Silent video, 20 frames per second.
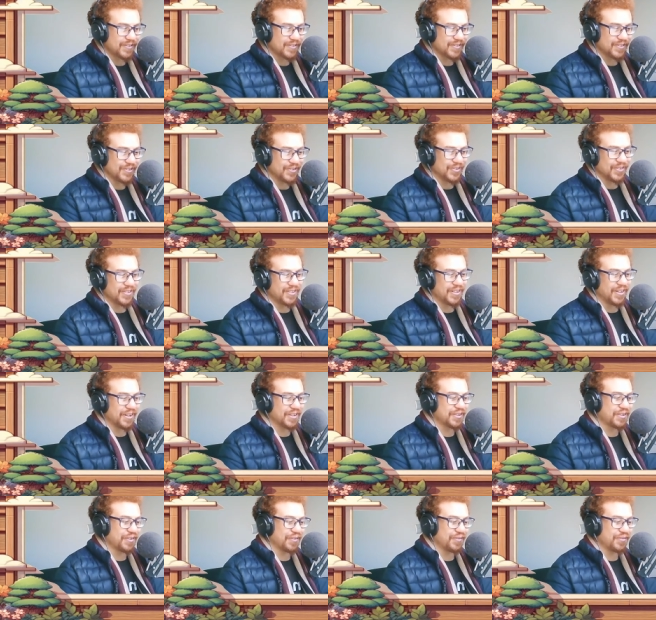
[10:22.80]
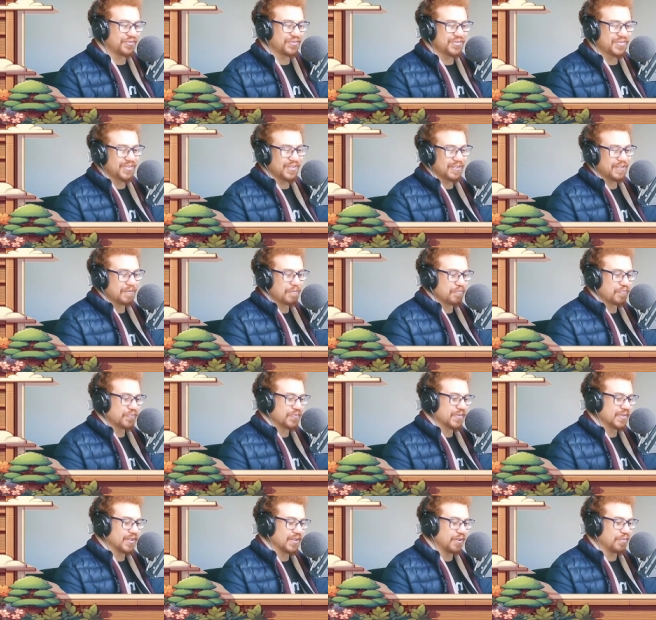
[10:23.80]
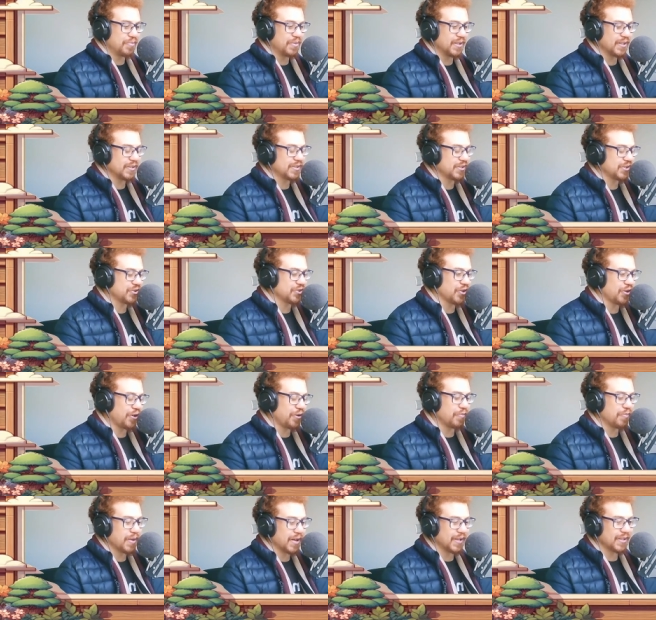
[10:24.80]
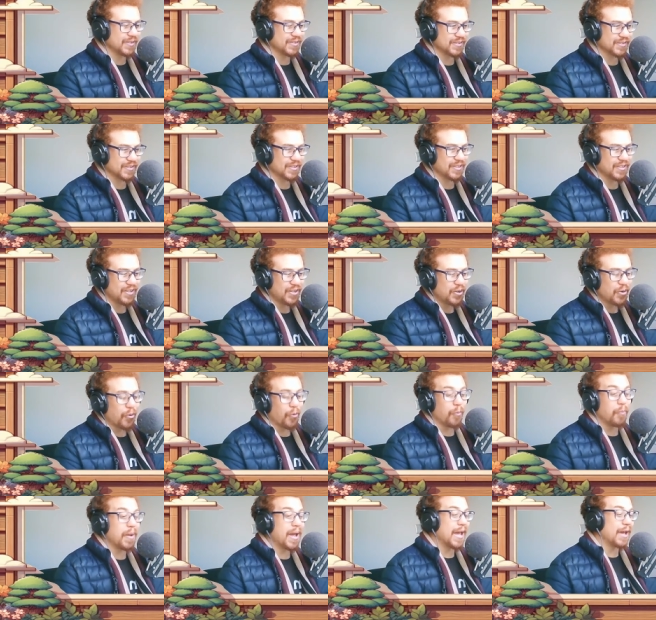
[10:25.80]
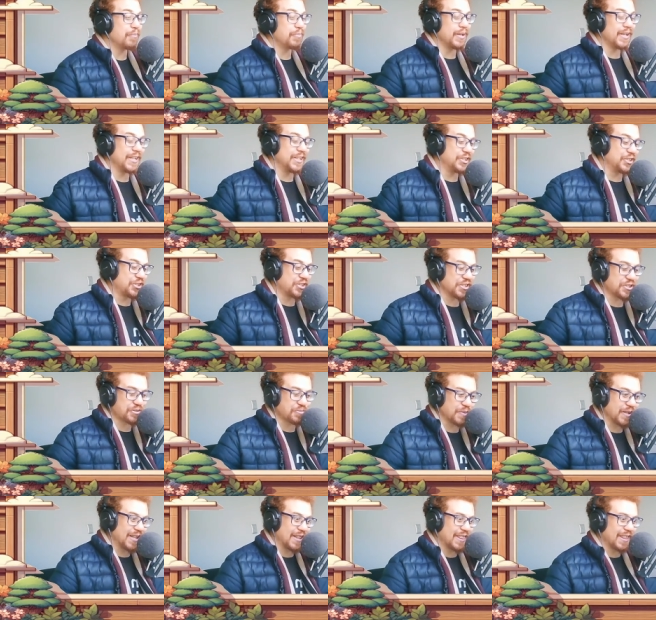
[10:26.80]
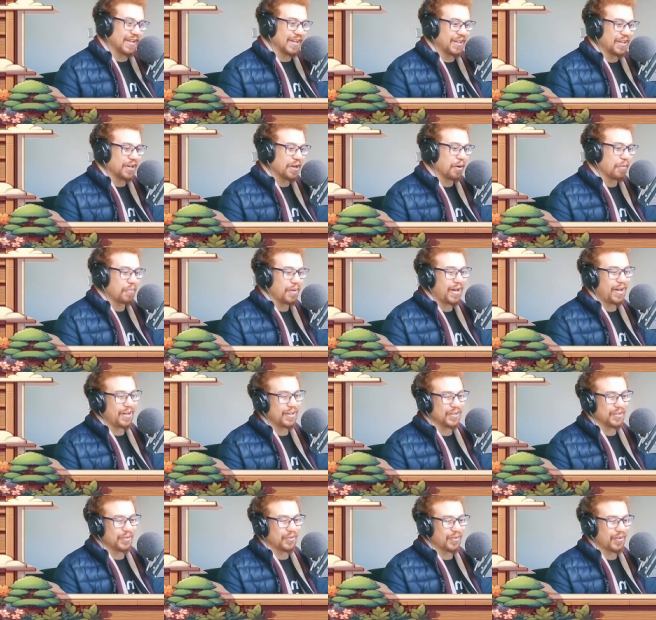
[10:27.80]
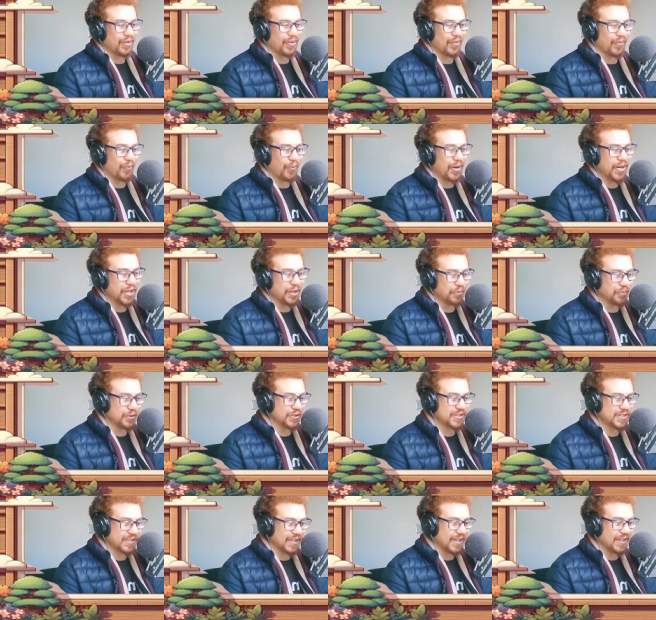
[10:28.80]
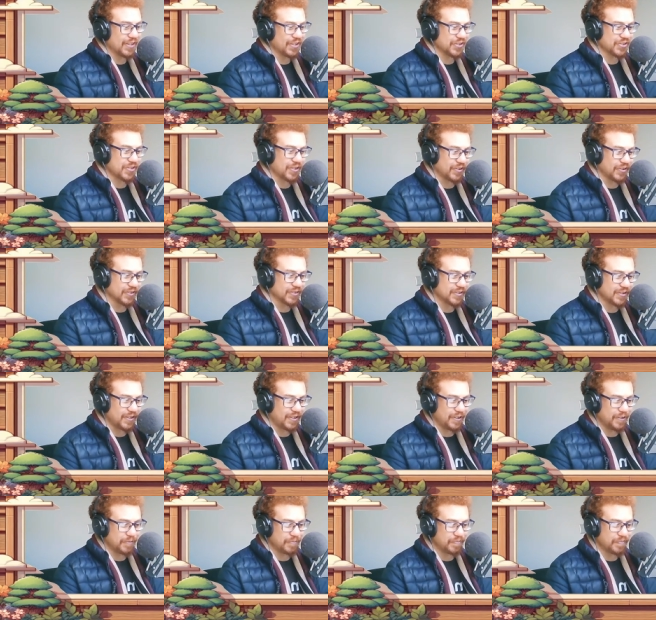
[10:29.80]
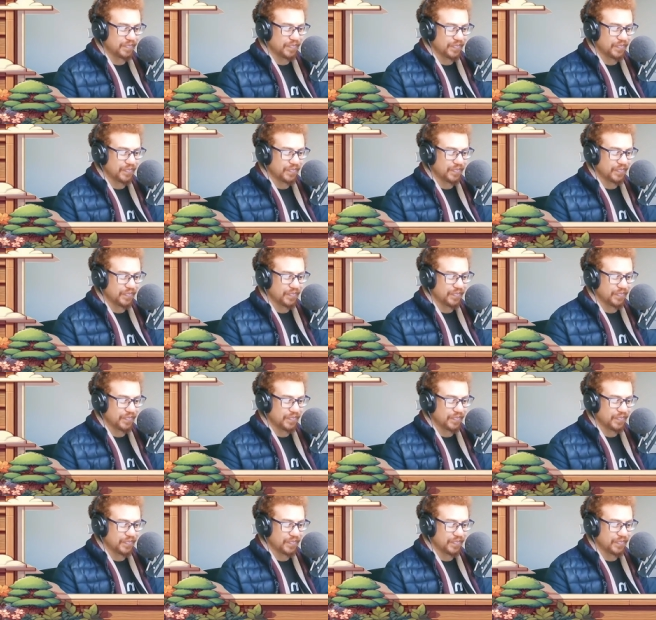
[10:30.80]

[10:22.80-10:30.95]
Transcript: Your deductive abilities are amazing. Or maybe he's just been thinking about what he would say this whole time.